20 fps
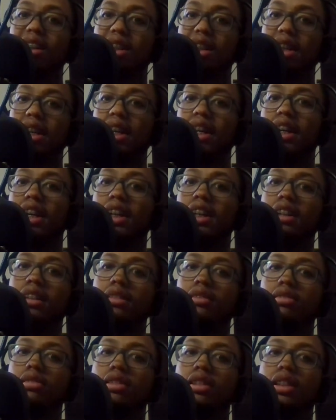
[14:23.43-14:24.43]

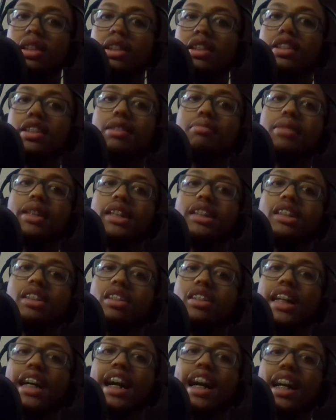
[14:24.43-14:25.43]
and the
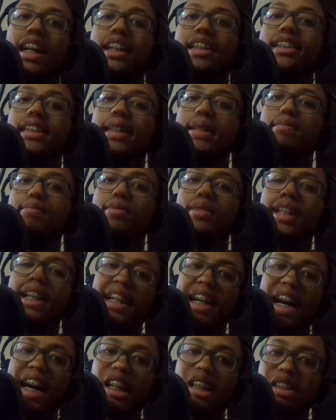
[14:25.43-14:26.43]
Minnesota hockey team, they
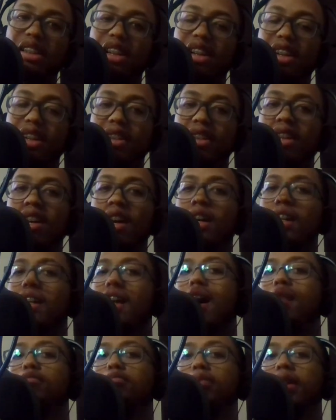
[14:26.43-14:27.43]
got it done.
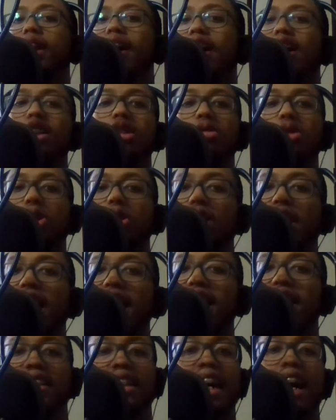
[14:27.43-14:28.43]
Now, I'm going to be honest with you
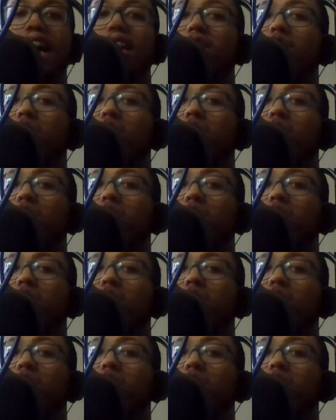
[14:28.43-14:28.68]
guys. I do